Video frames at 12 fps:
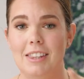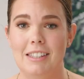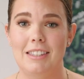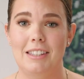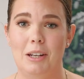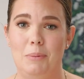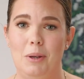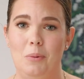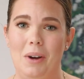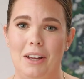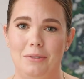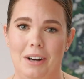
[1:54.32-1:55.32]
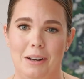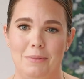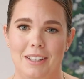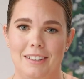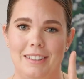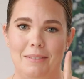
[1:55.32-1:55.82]
This is gonna be a wild ride
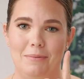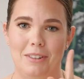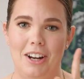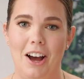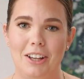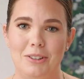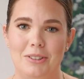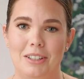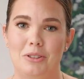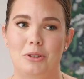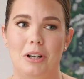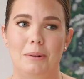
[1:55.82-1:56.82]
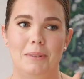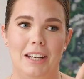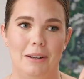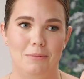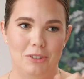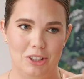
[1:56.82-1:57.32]
because I'm not using a script and
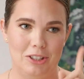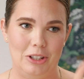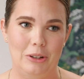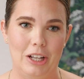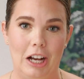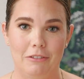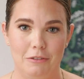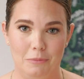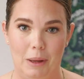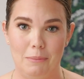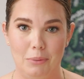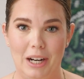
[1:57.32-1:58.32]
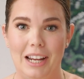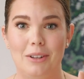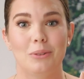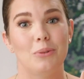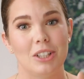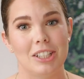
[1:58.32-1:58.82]
I'm just going off of my
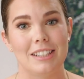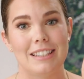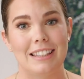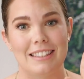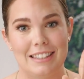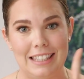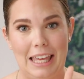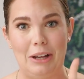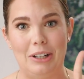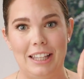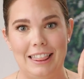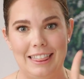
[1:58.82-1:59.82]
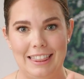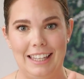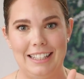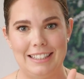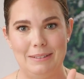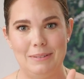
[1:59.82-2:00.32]
brain, which is a scary
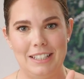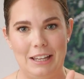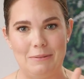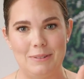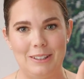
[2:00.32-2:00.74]
thing sometimes,